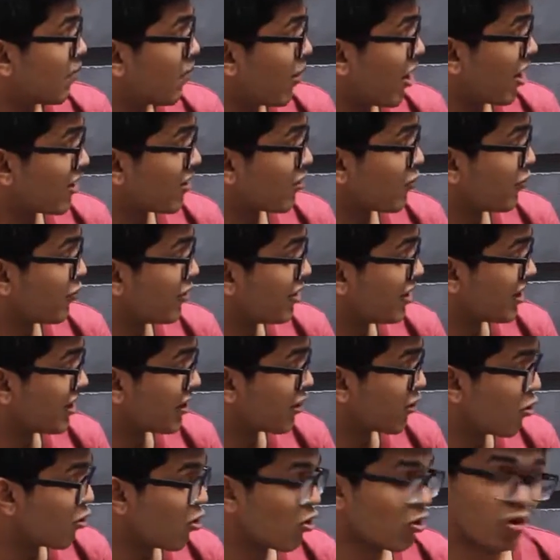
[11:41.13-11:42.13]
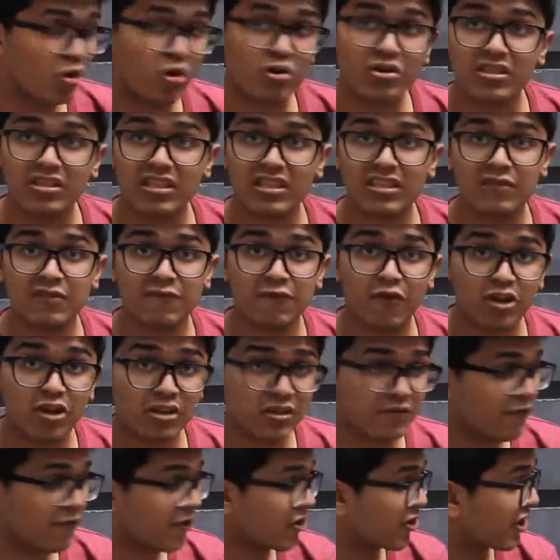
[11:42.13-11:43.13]
But we need glucose
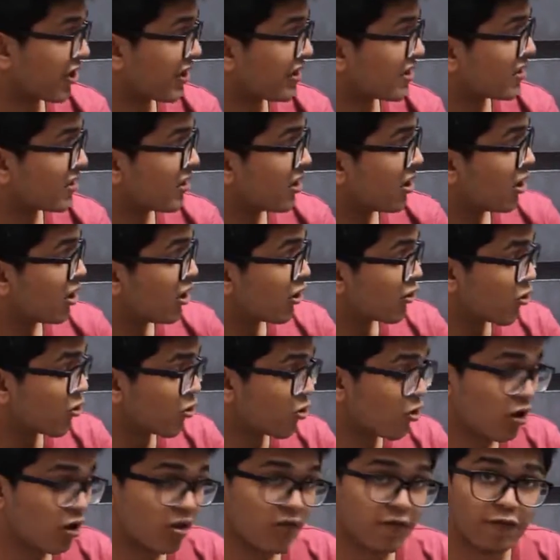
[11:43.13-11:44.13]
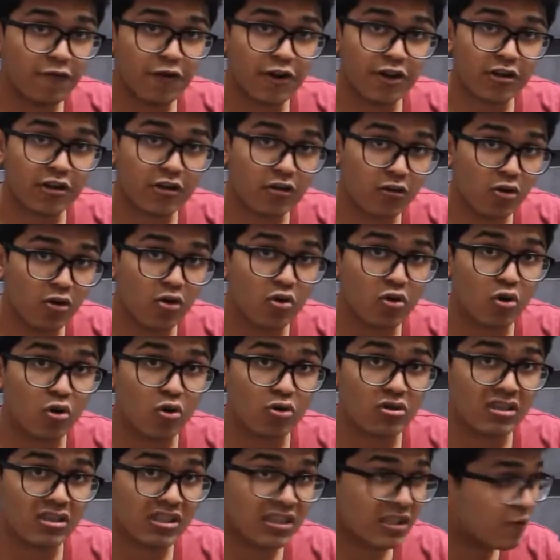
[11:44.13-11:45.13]
6-phosphatase to convert
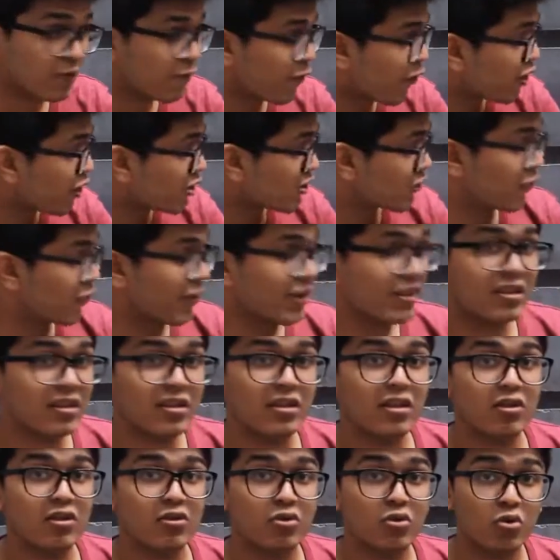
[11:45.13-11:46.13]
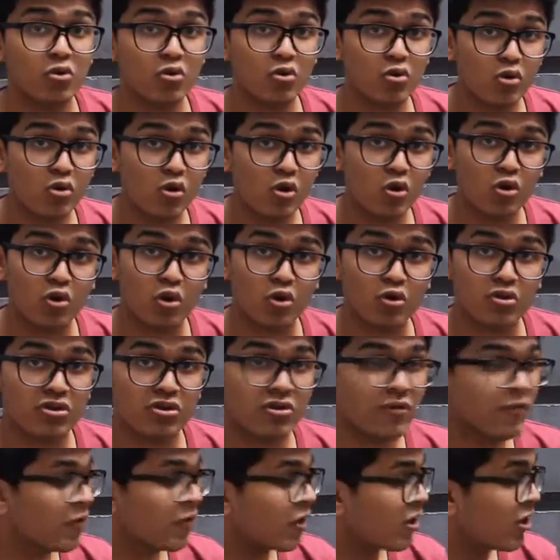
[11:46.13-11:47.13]
glucose 6-phosphate to
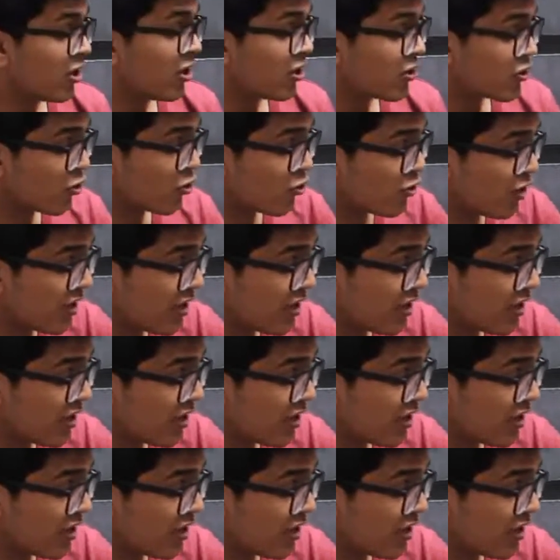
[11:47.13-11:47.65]
glucose. So